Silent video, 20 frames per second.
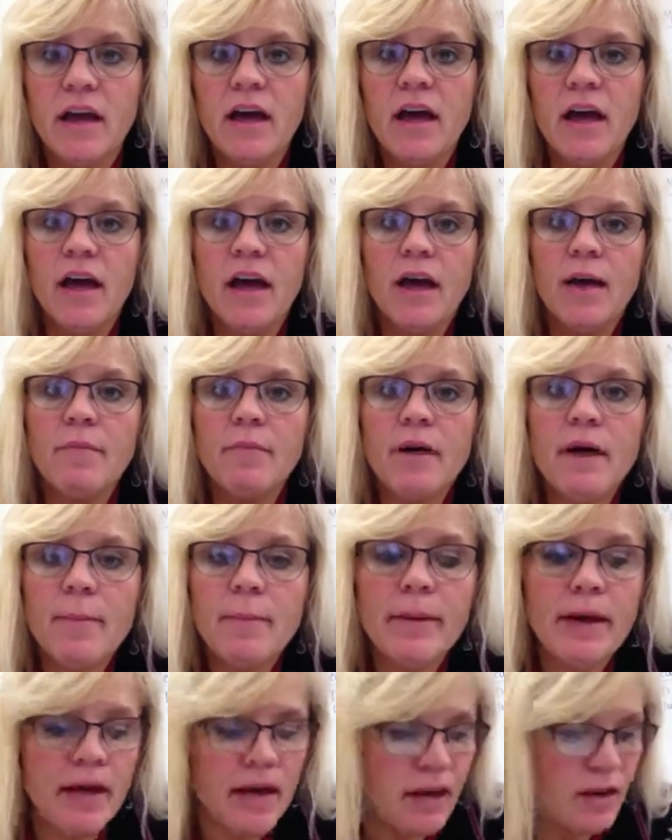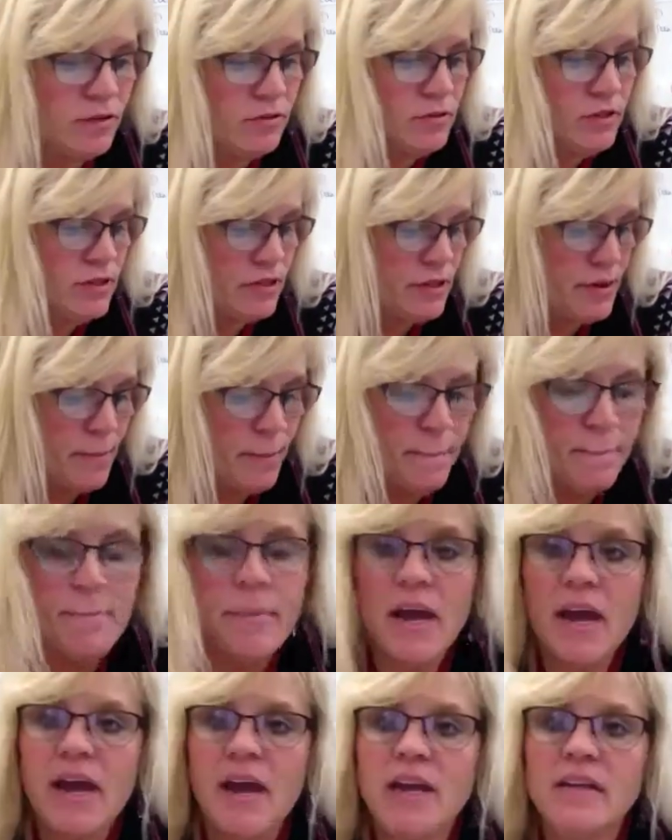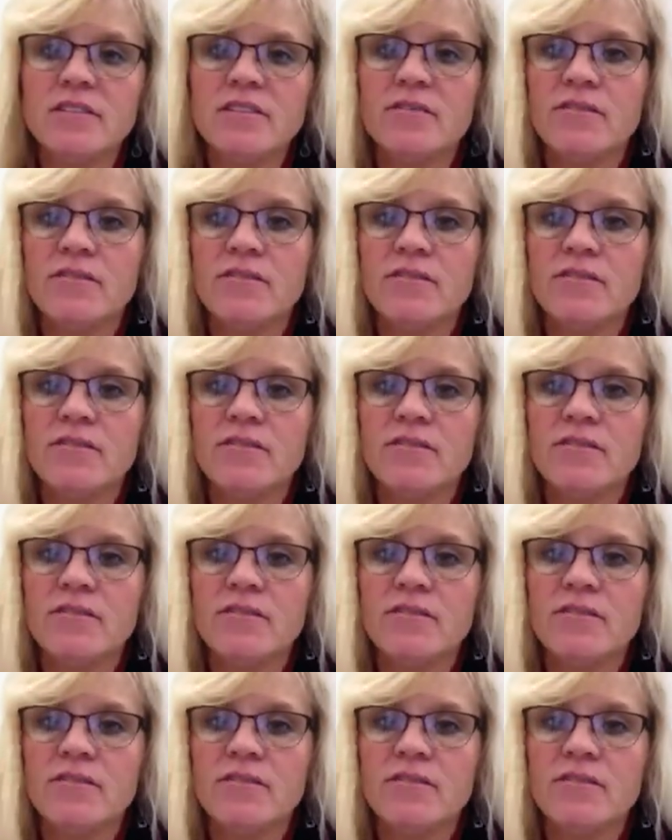about mass,